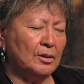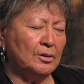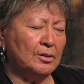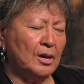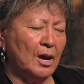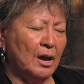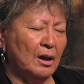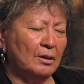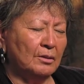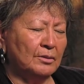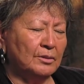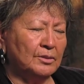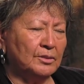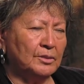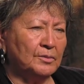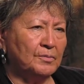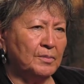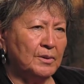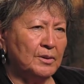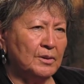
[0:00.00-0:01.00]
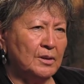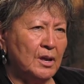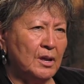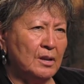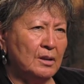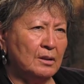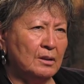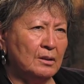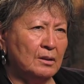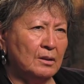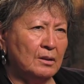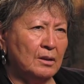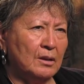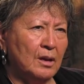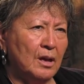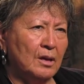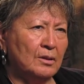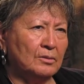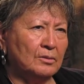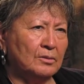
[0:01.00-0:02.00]
tell the superintendent
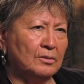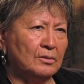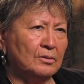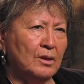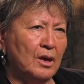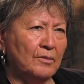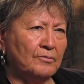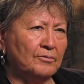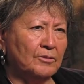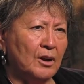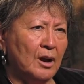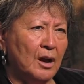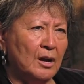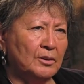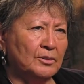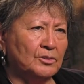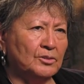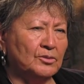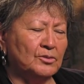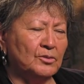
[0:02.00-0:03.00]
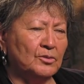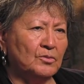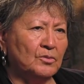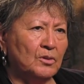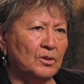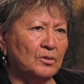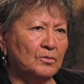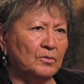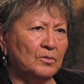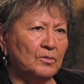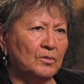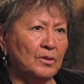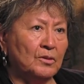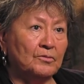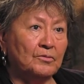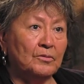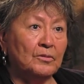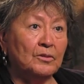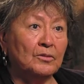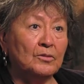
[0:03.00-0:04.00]
at, after high school what,
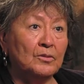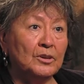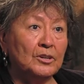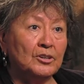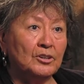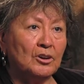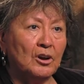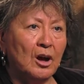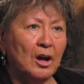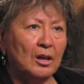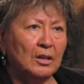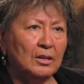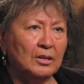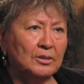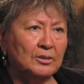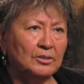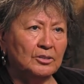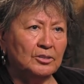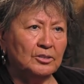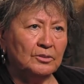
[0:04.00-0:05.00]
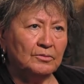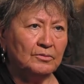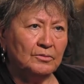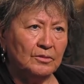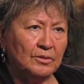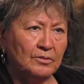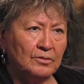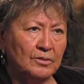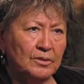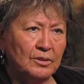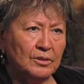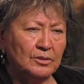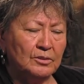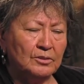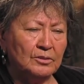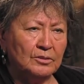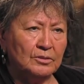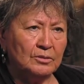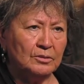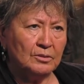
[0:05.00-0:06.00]
if we're going to college, if we're going
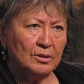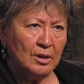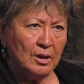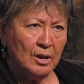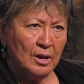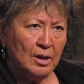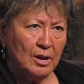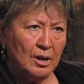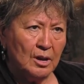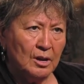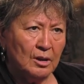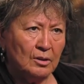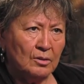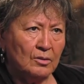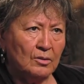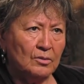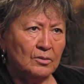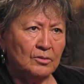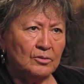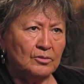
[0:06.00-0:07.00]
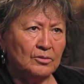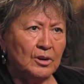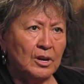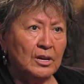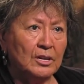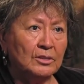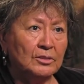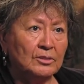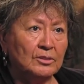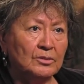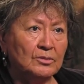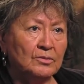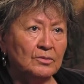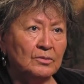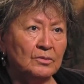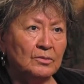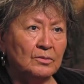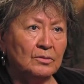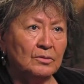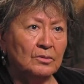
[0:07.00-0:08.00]
to go to trade
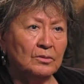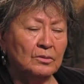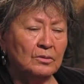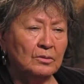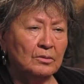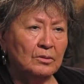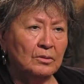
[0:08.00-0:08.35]
school.